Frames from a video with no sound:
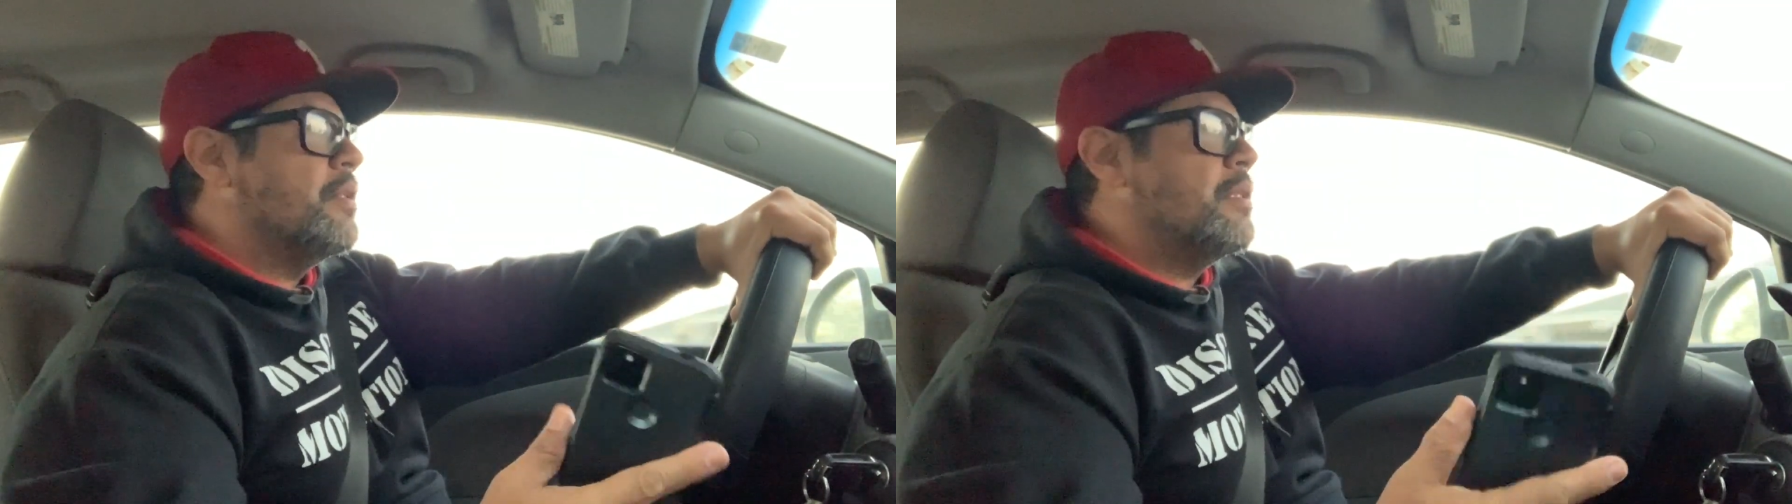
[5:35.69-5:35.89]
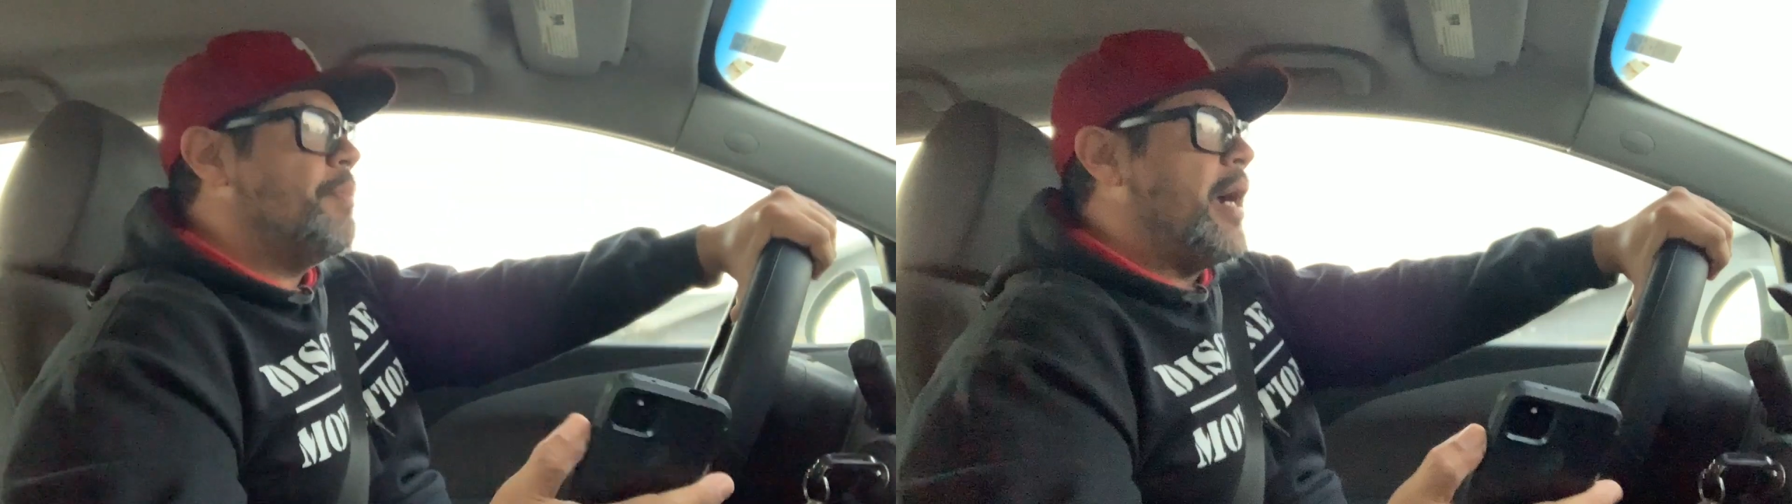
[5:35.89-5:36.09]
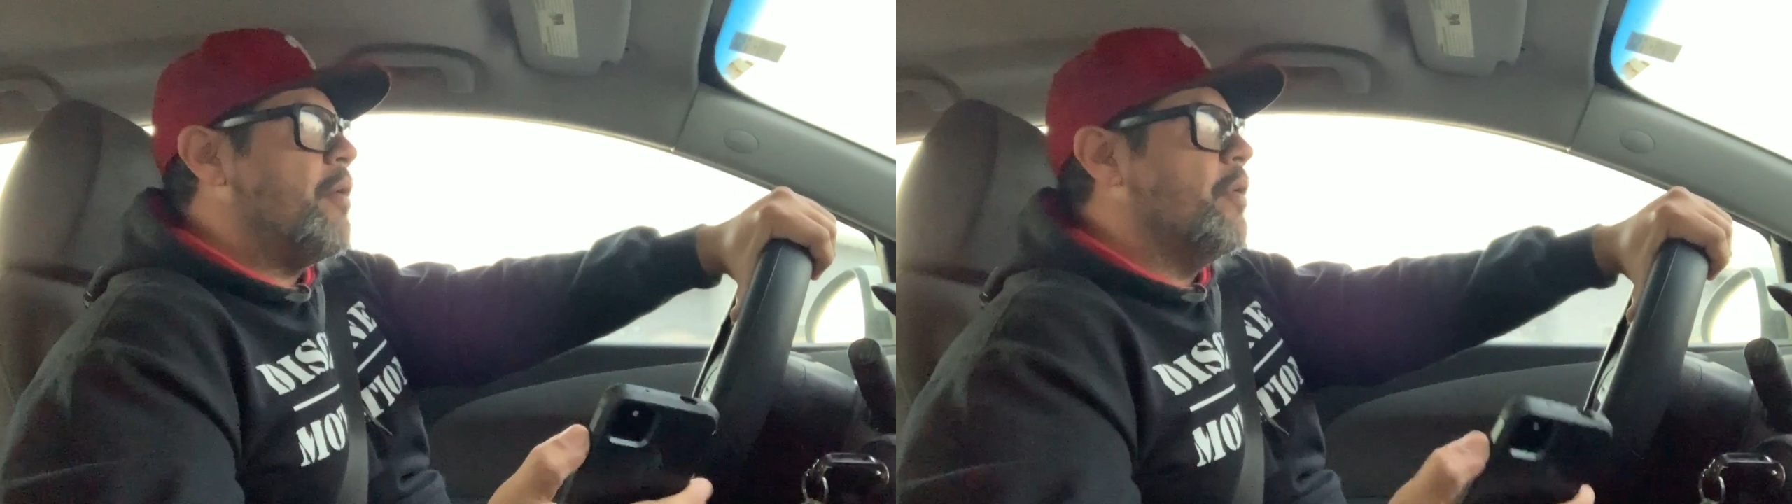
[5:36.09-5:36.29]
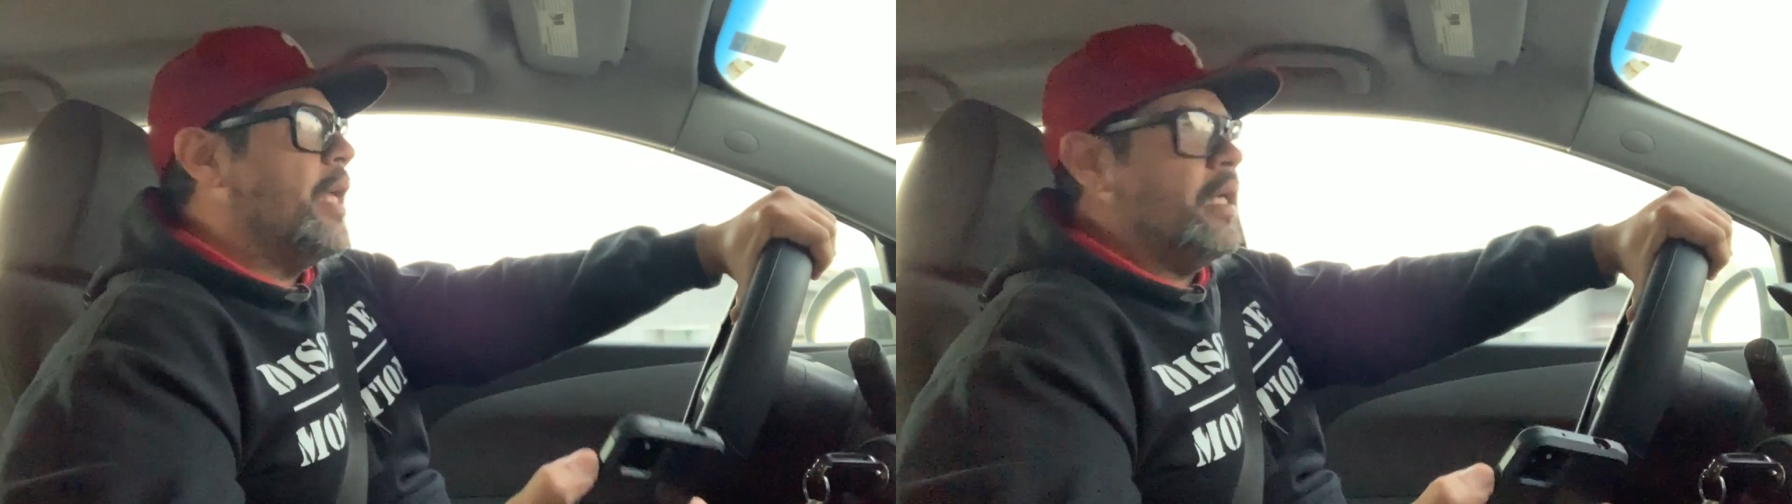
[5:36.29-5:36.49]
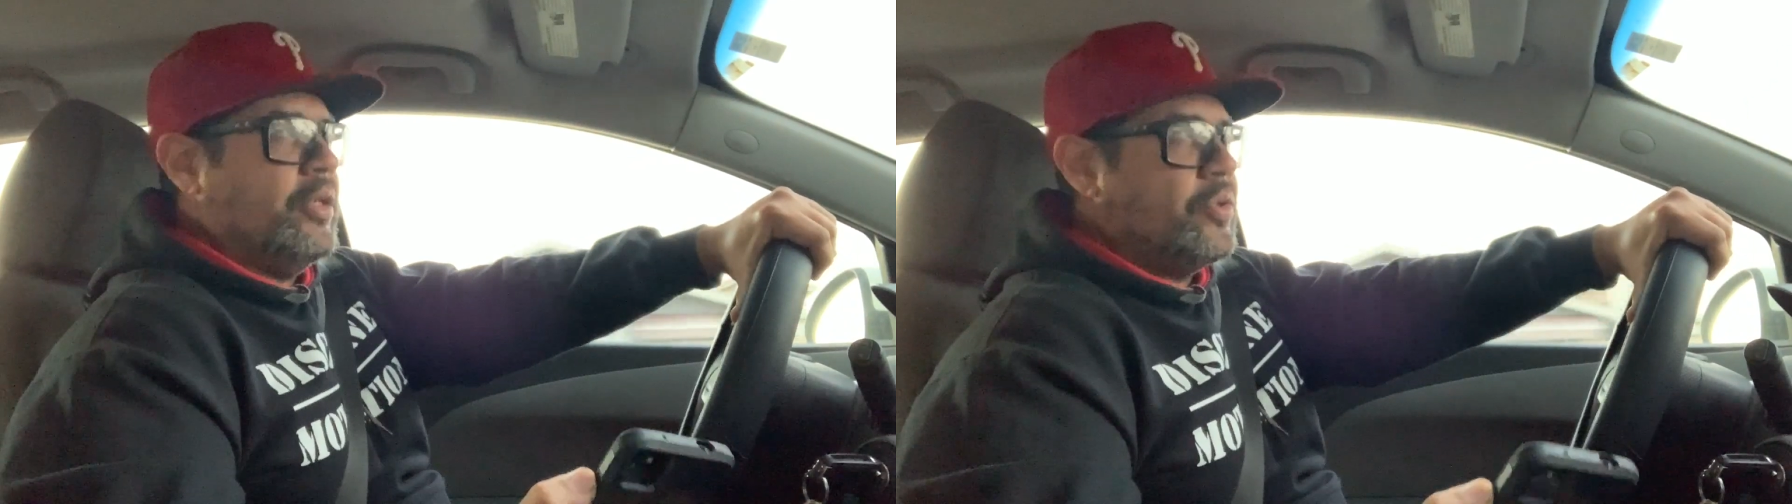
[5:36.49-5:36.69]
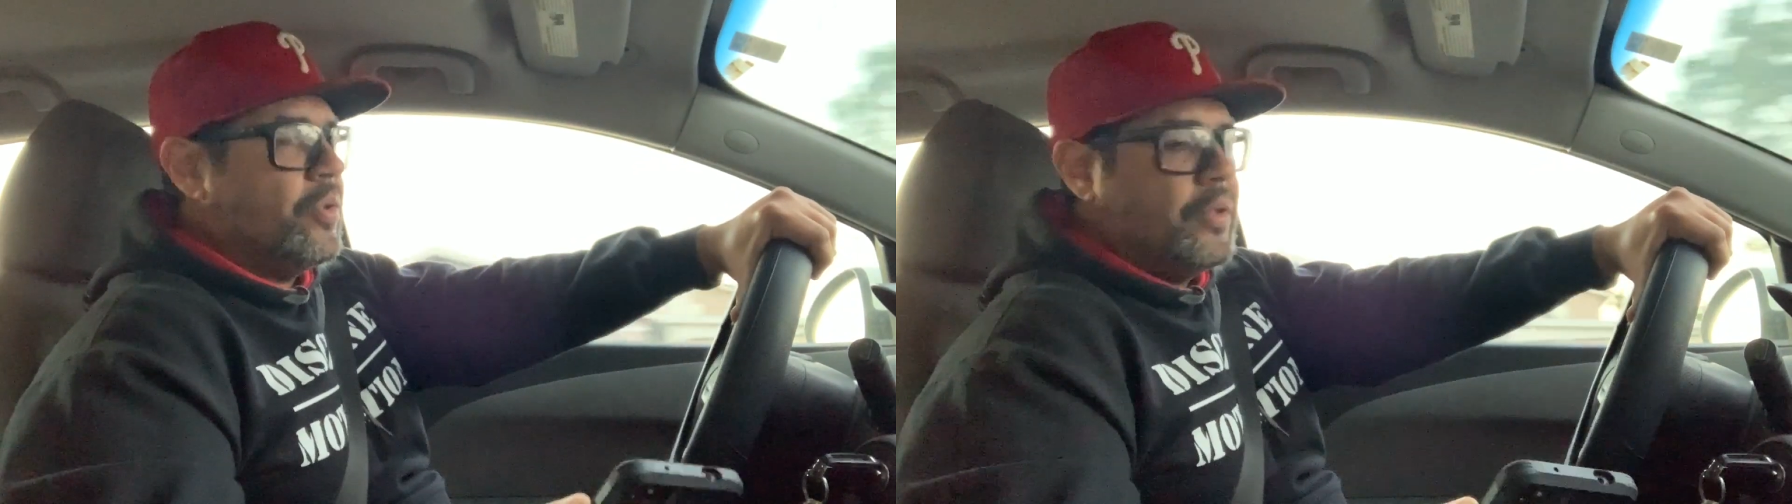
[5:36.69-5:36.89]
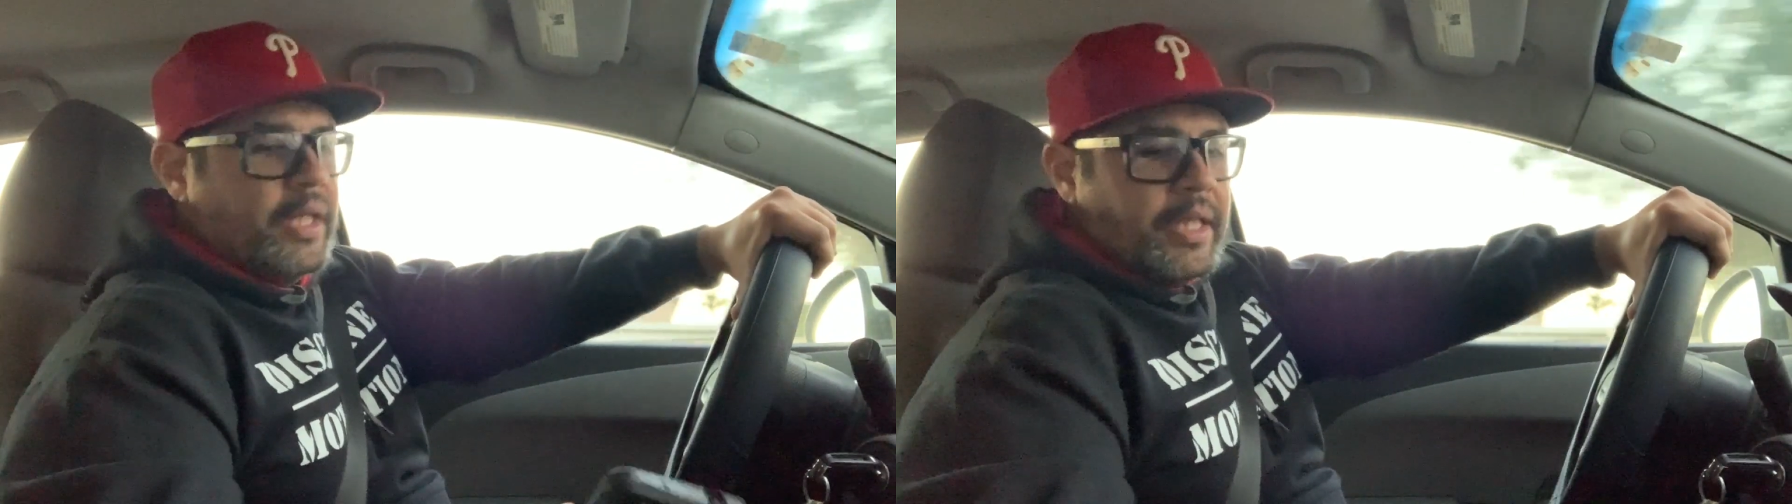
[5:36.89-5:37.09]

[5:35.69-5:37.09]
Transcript: spiral out of control.